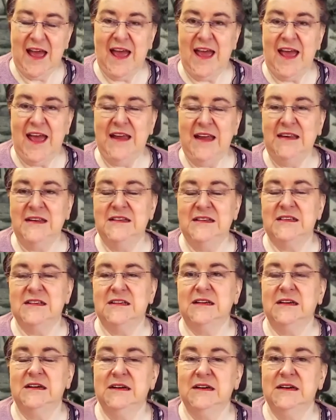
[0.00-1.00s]
And
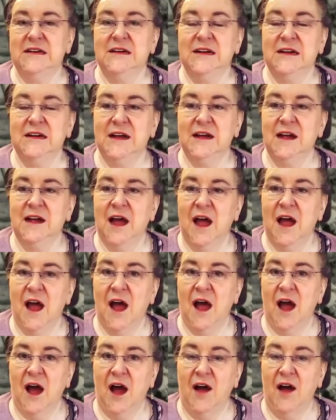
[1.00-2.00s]

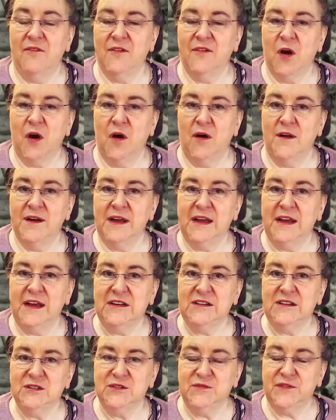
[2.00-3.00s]
I've gone
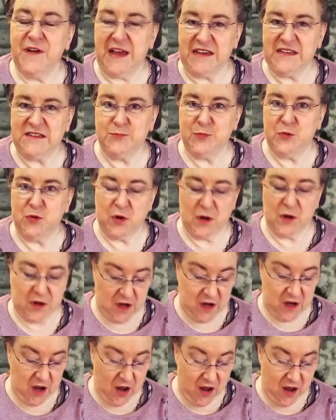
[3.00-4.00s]
into Facebook
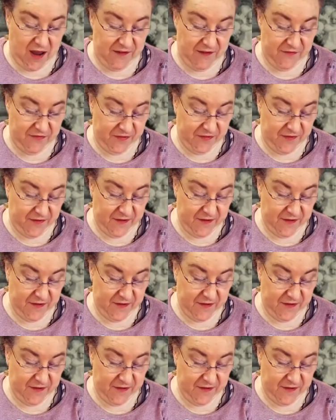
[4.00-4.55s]
Live.